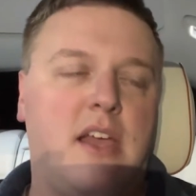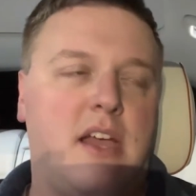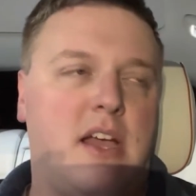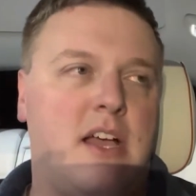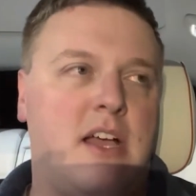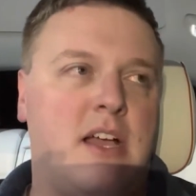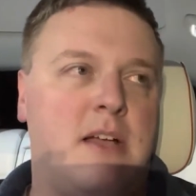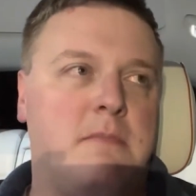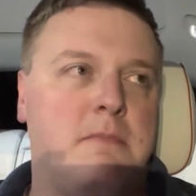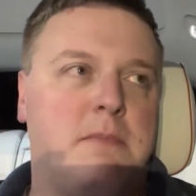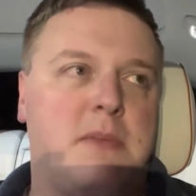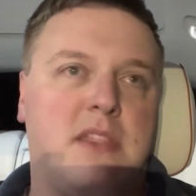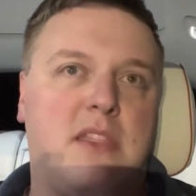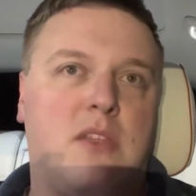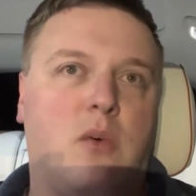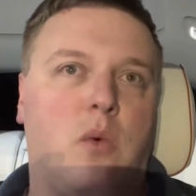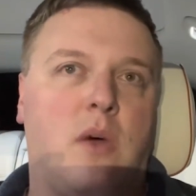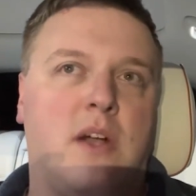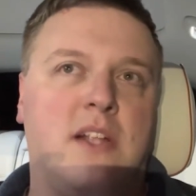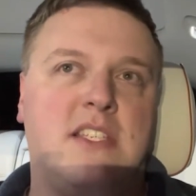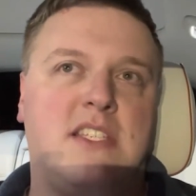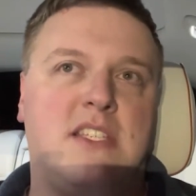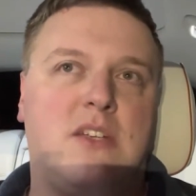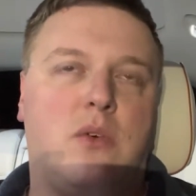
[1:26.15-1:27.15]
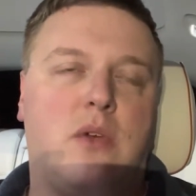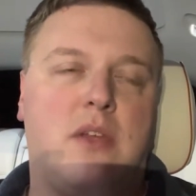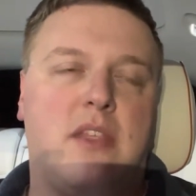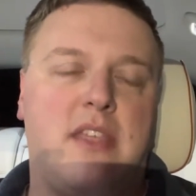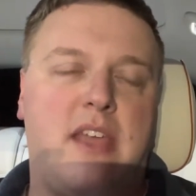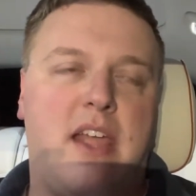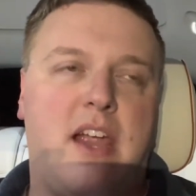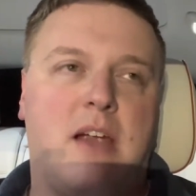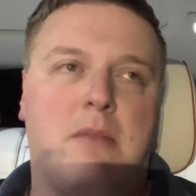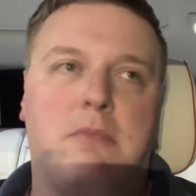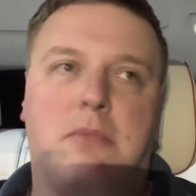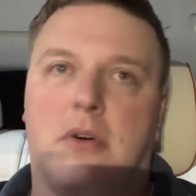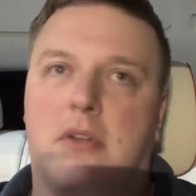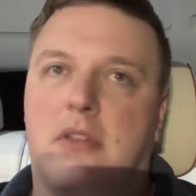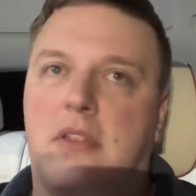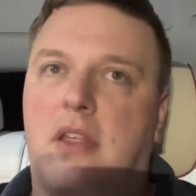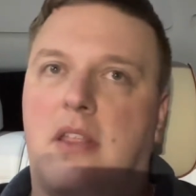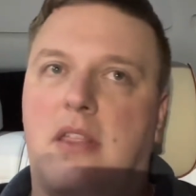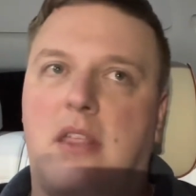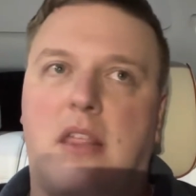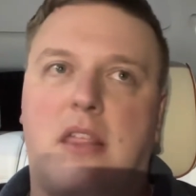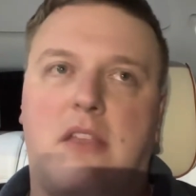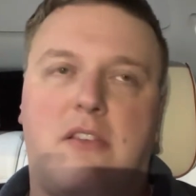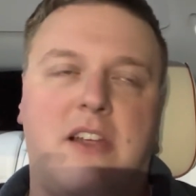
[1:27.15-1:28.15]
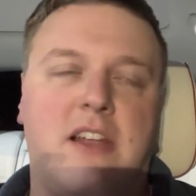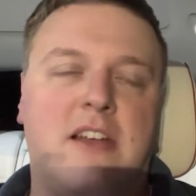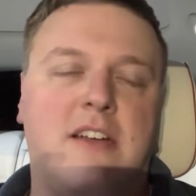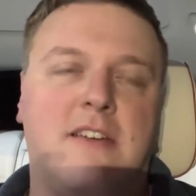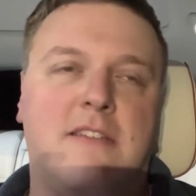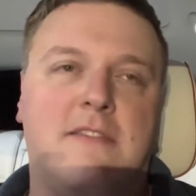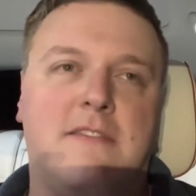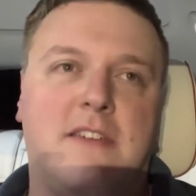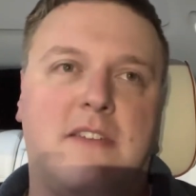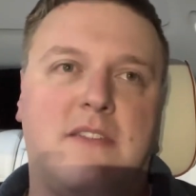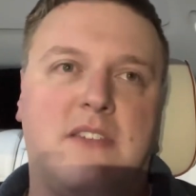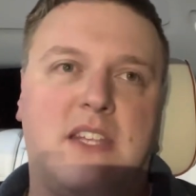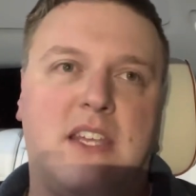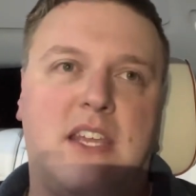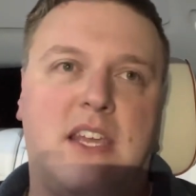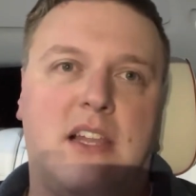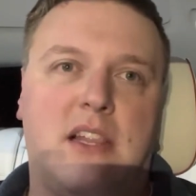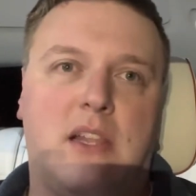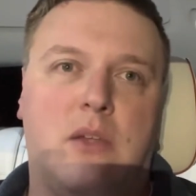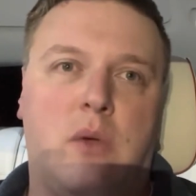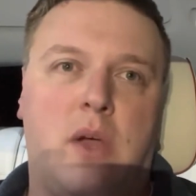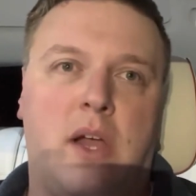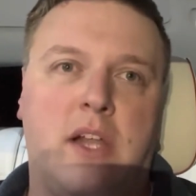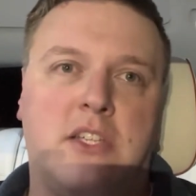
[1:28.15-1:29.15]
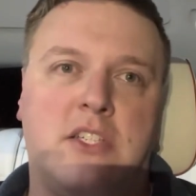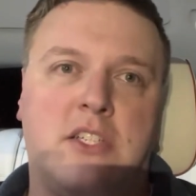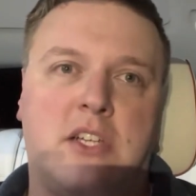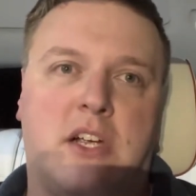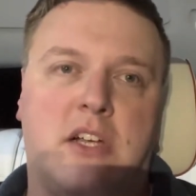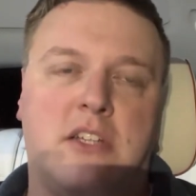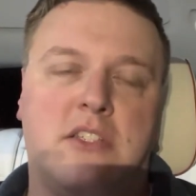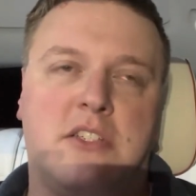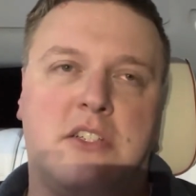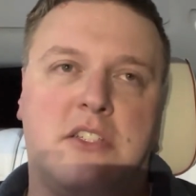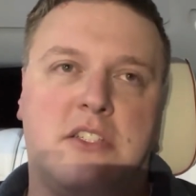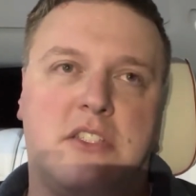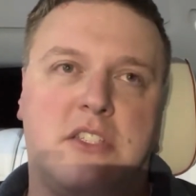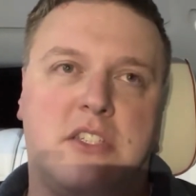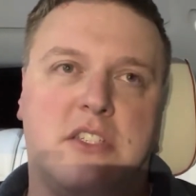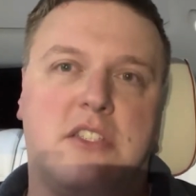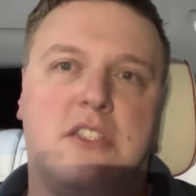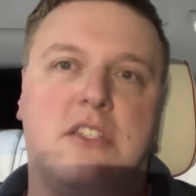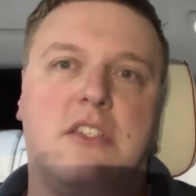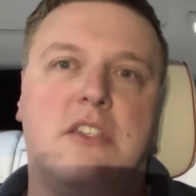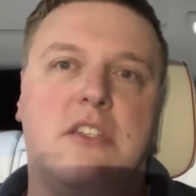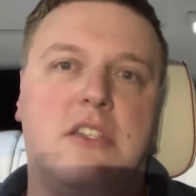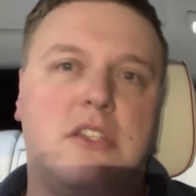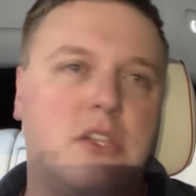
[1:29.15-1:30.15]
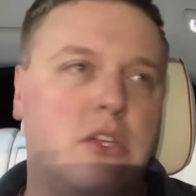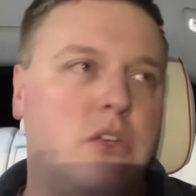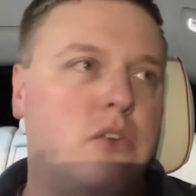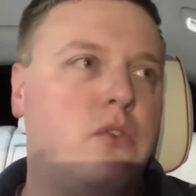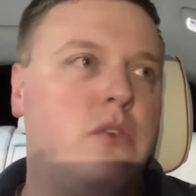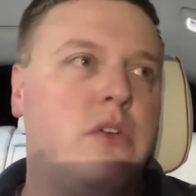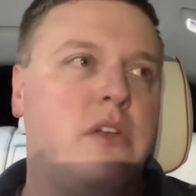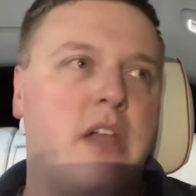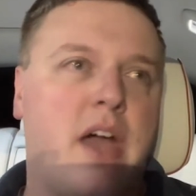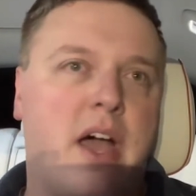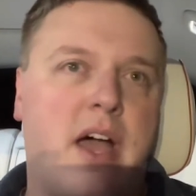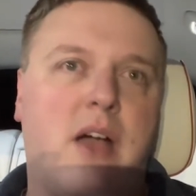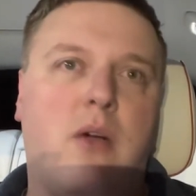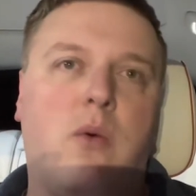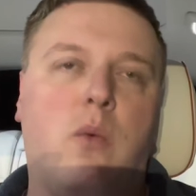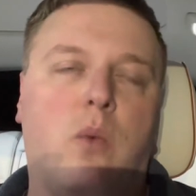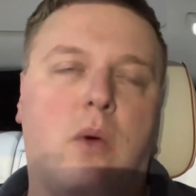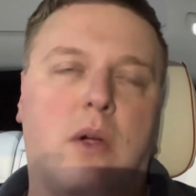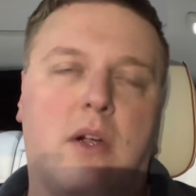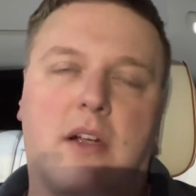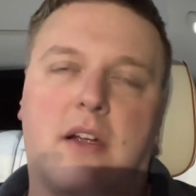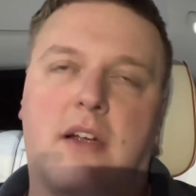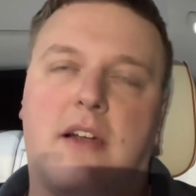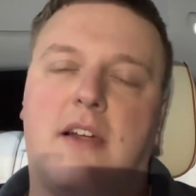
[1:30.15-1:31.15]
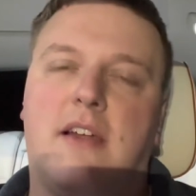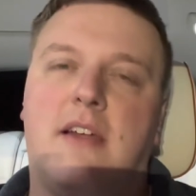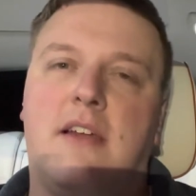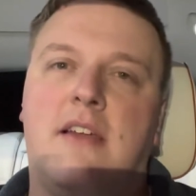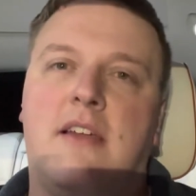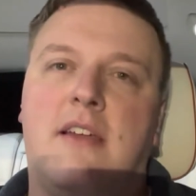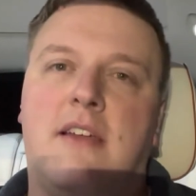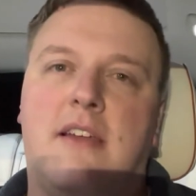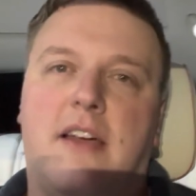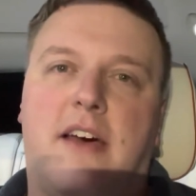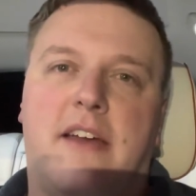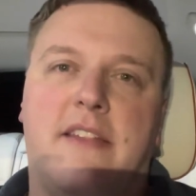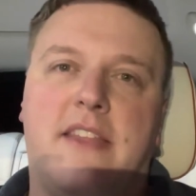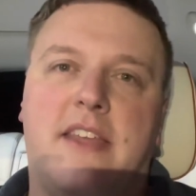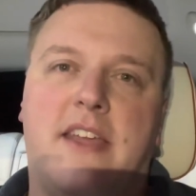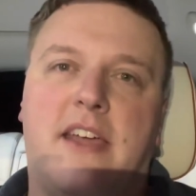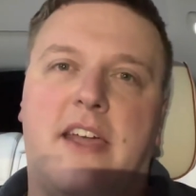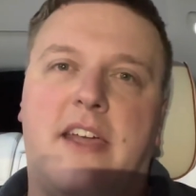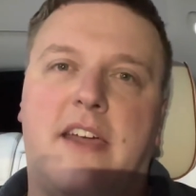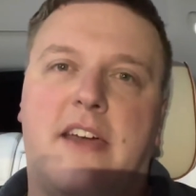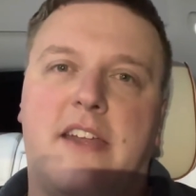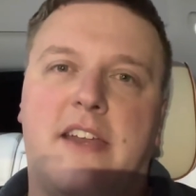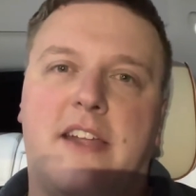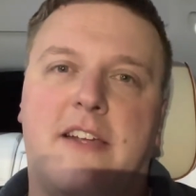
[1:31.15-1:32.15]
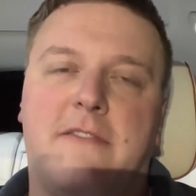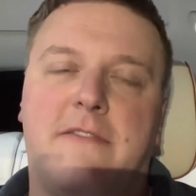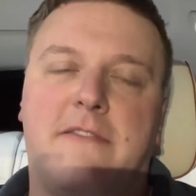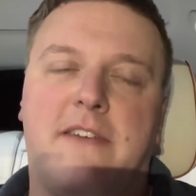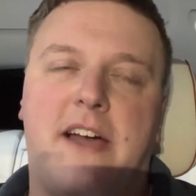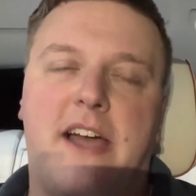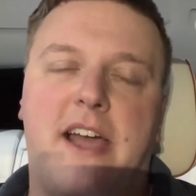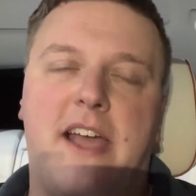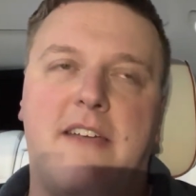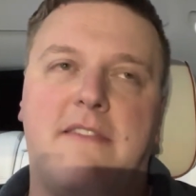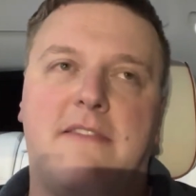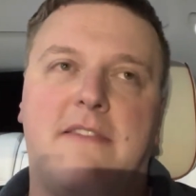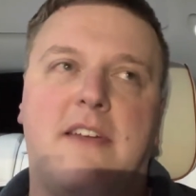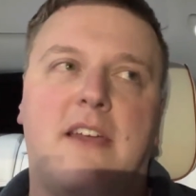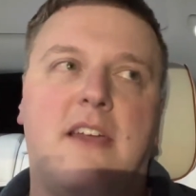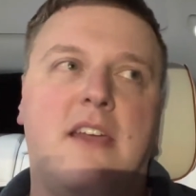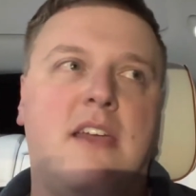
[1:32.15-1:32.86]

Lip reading: but the ones that were there, both of the 350 kilowatt chargers just do not work on the Ioniq 5.